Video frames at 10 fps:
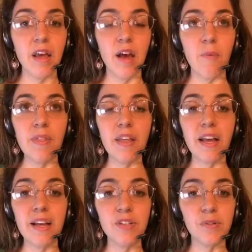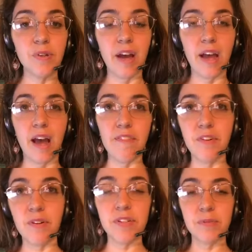One thing I have
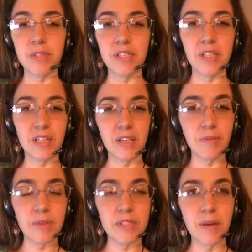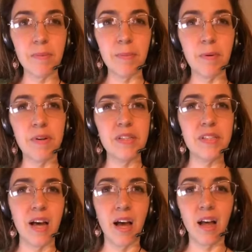noticed recently with some people is
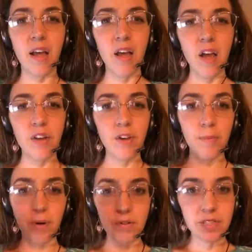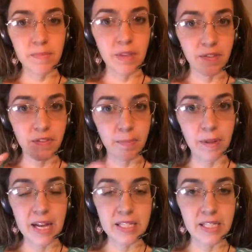that you'll post something for
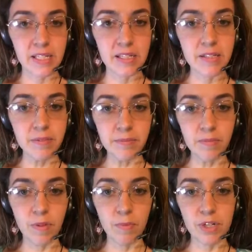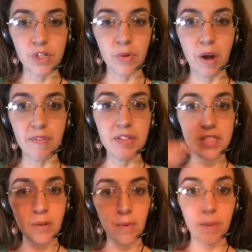Plexus, which you
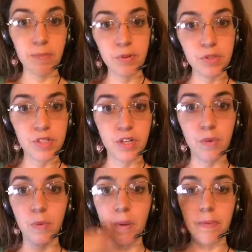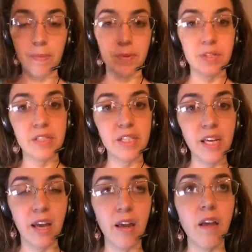obviously want boosted. You want people to see
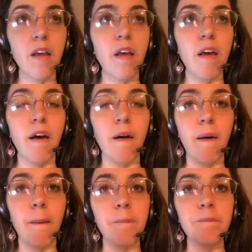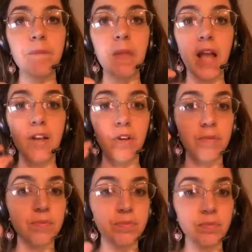it, and
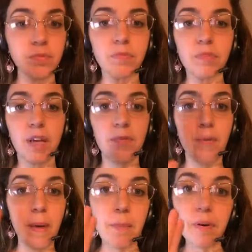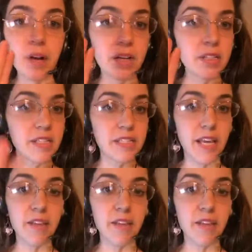remember not to say the